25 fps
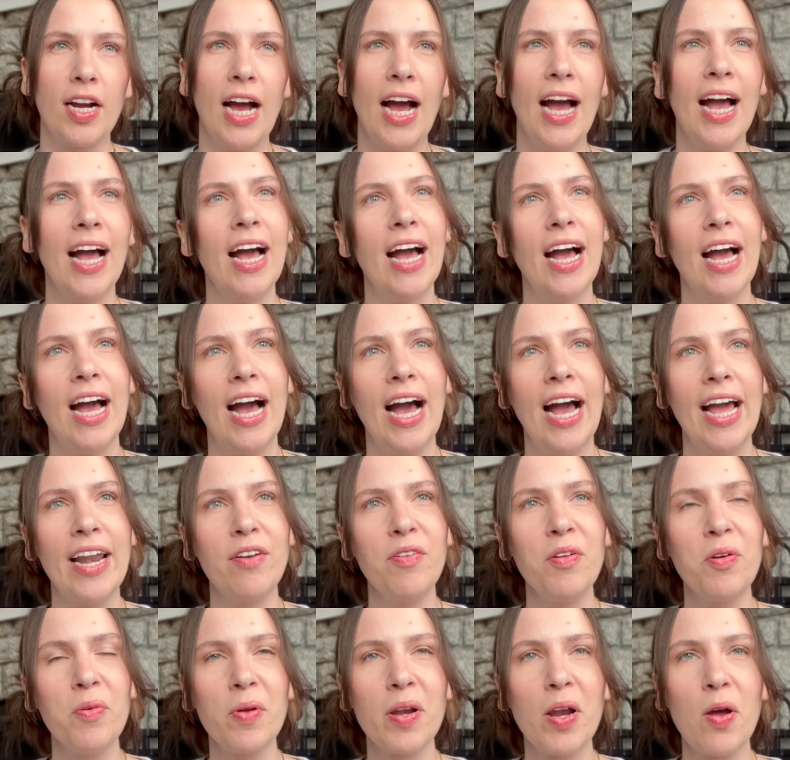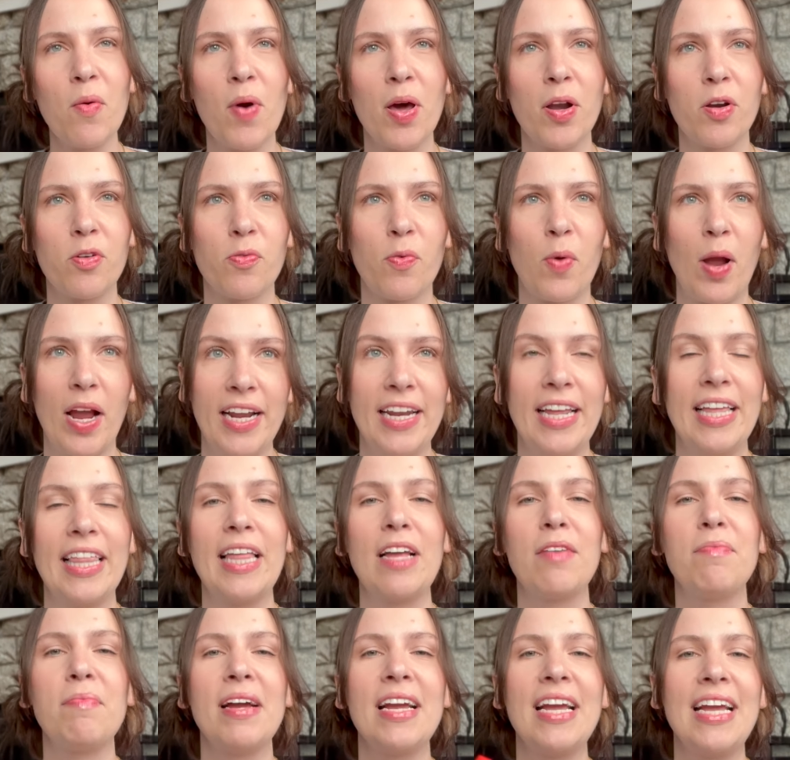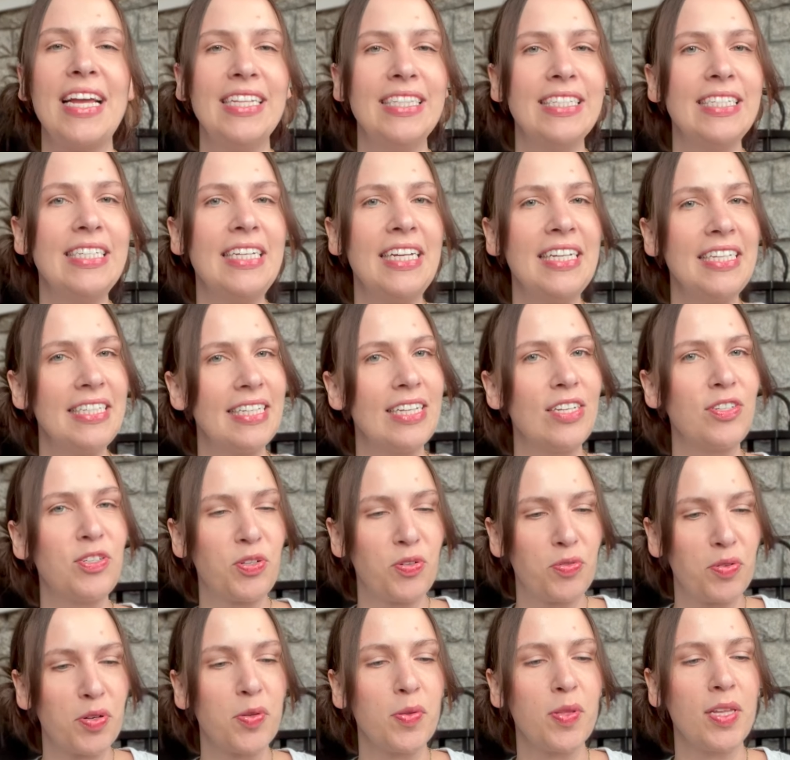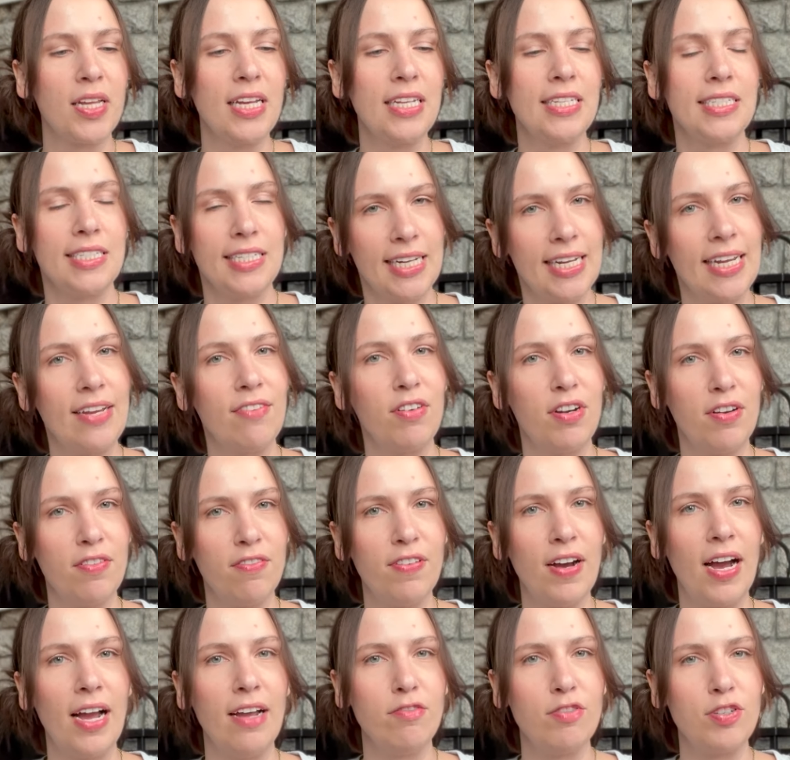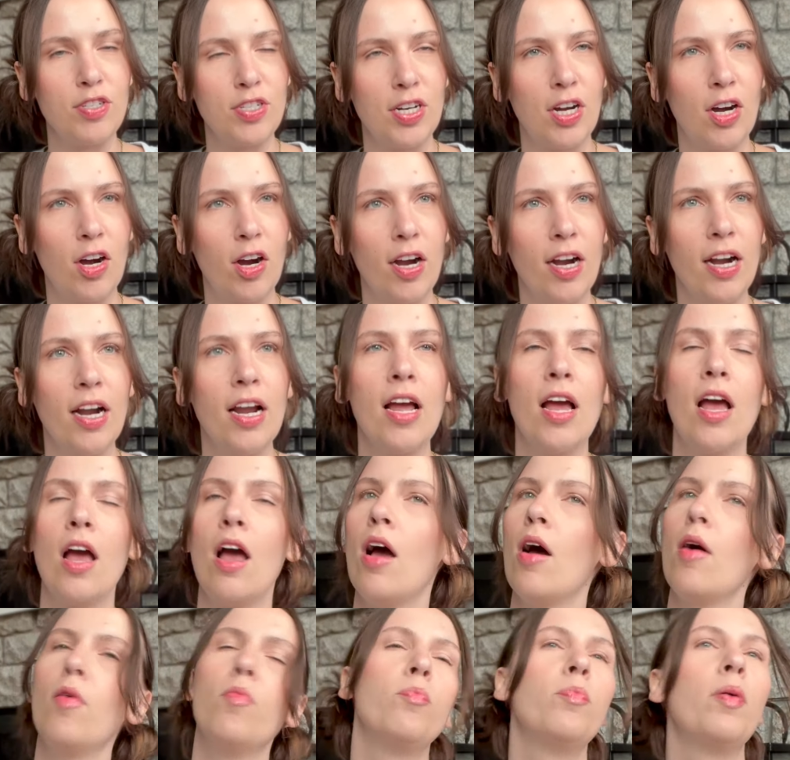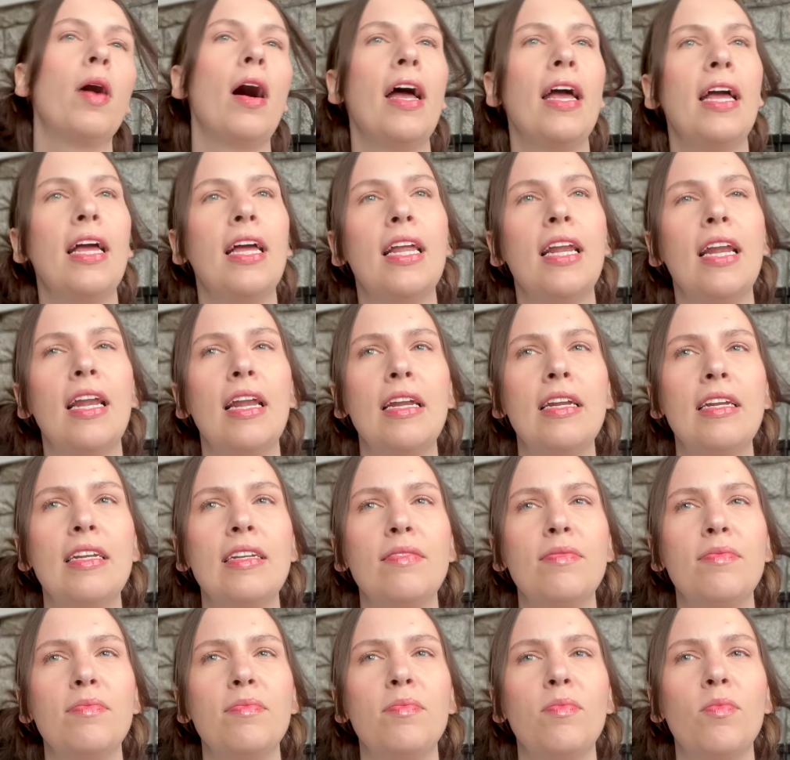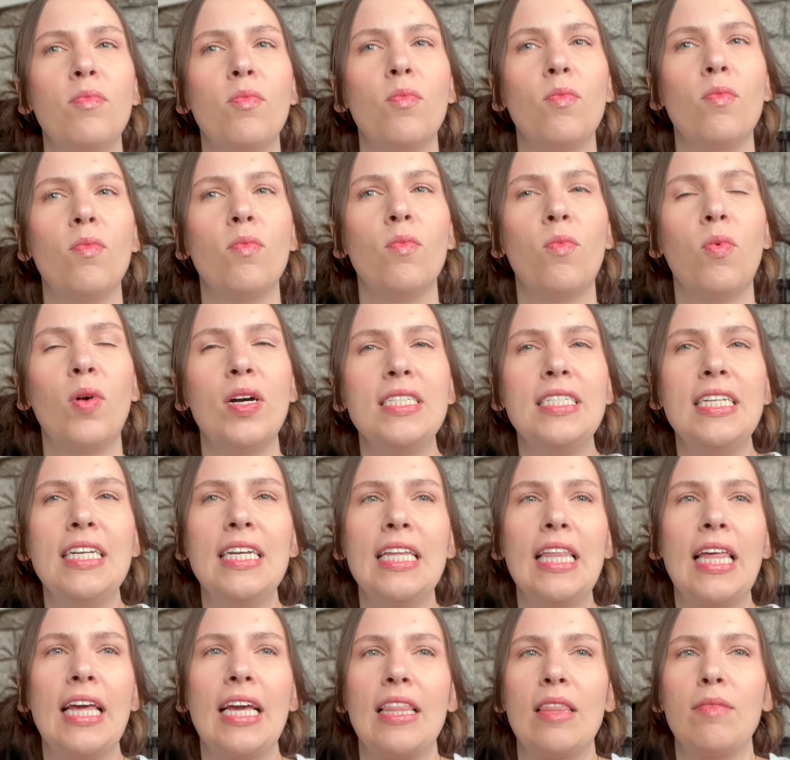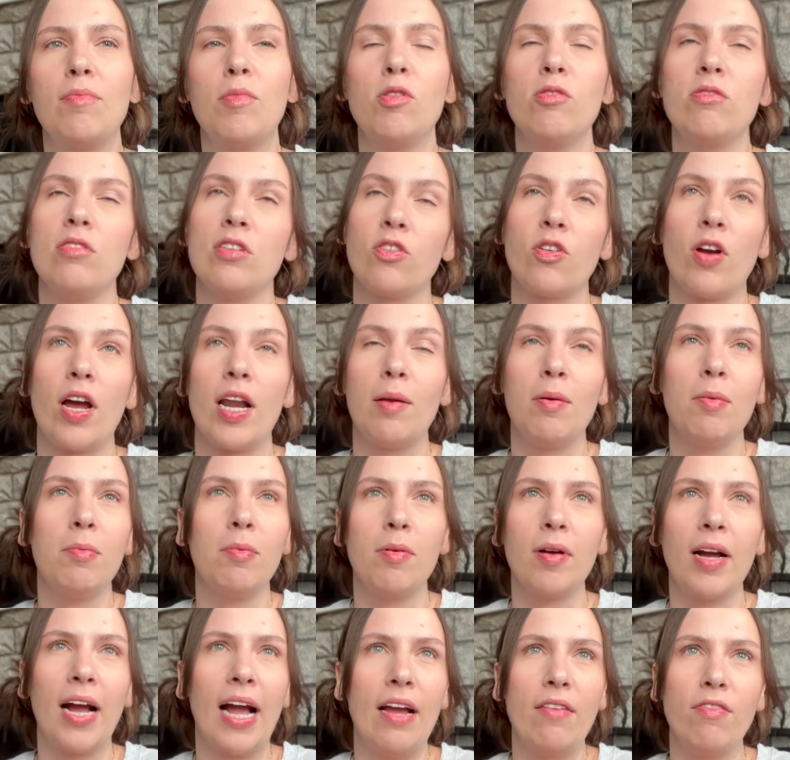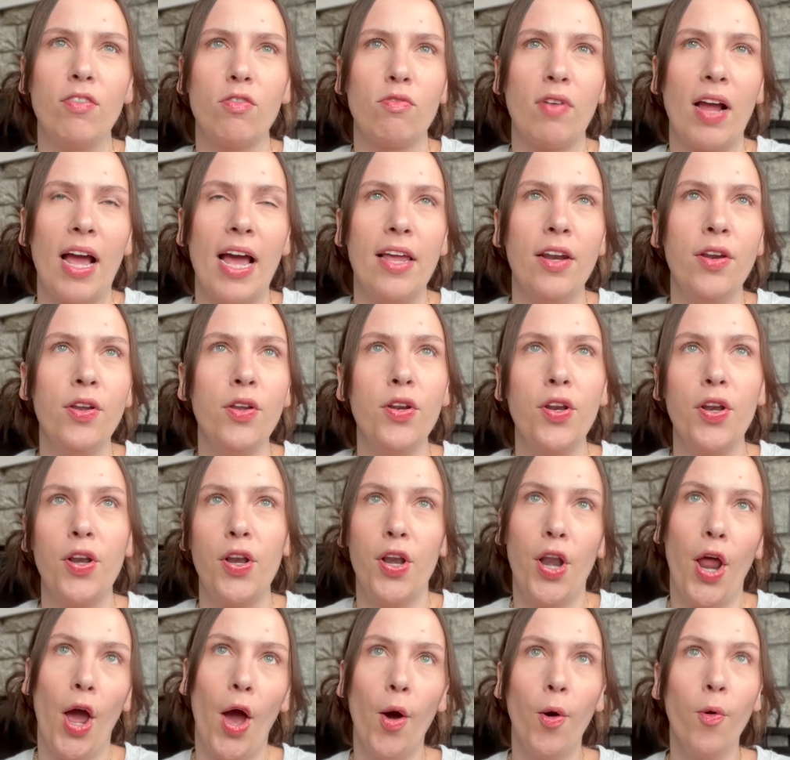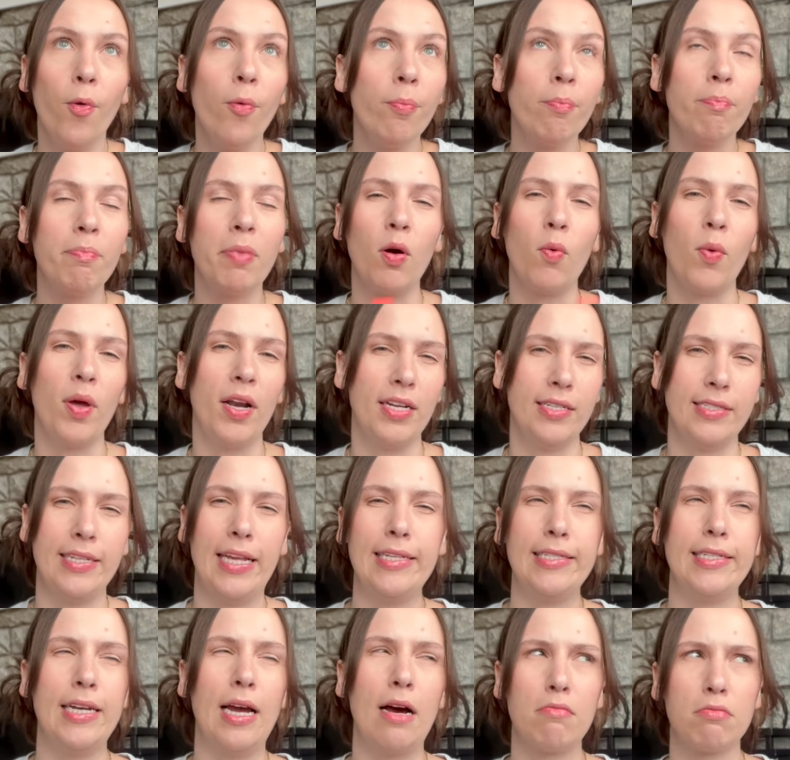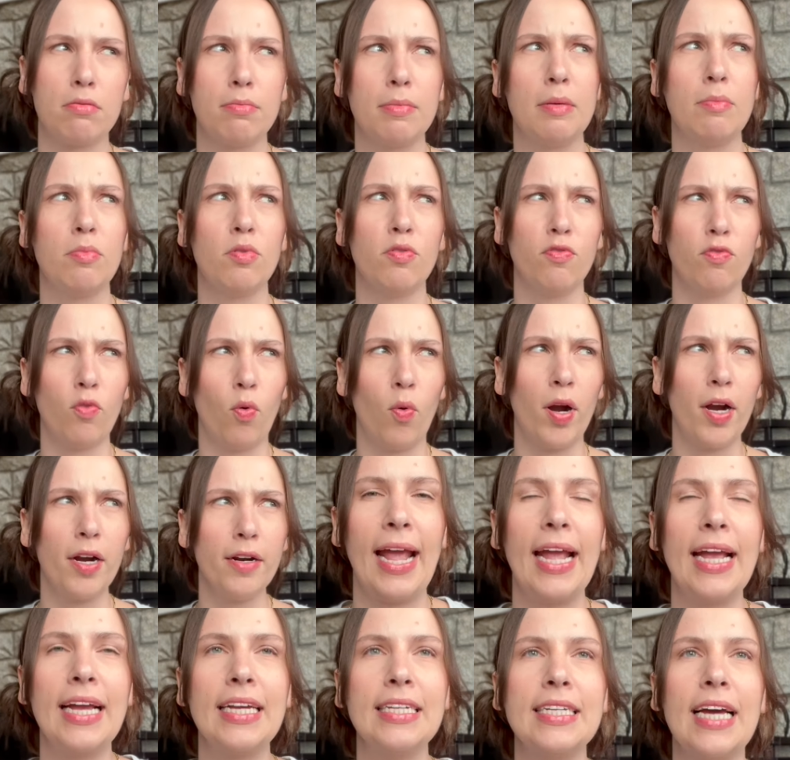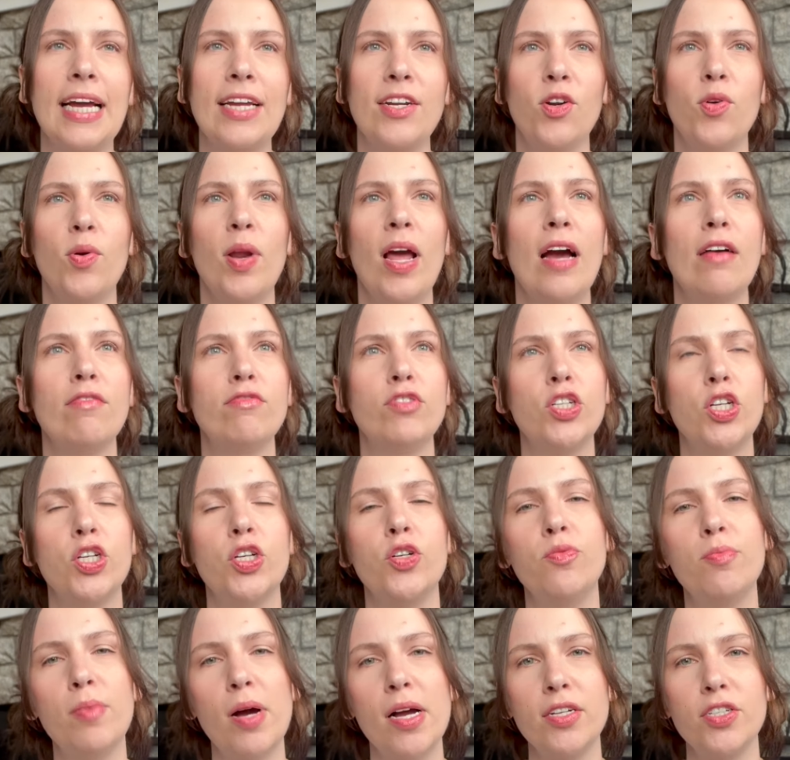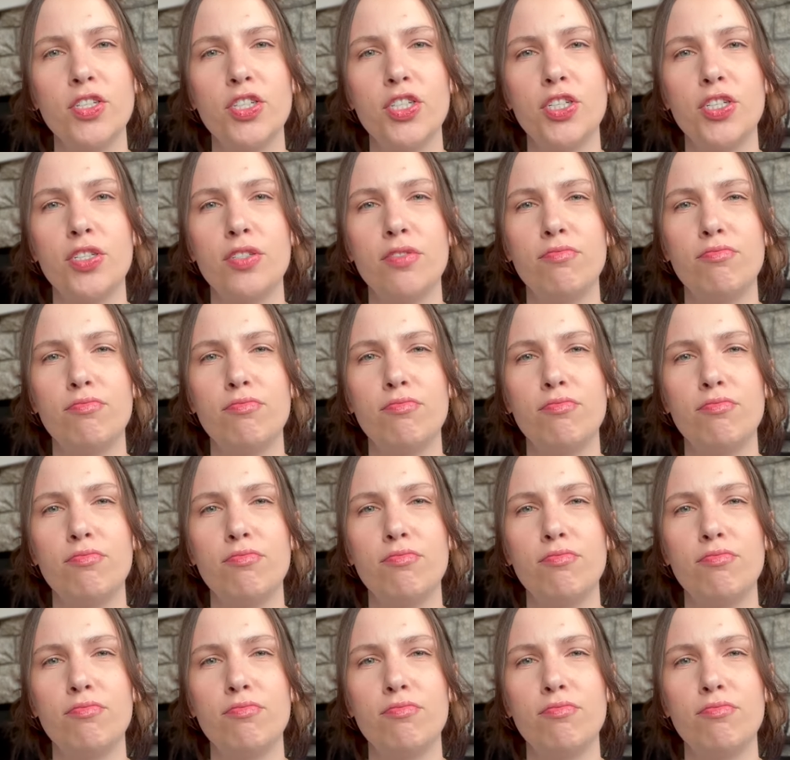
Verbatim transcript: I don't know what I want to rate it. Like my instinct truly is to give it a five star, but was it like the most incredible book I ever read? No, but when has that stopped me before? And I don't have too much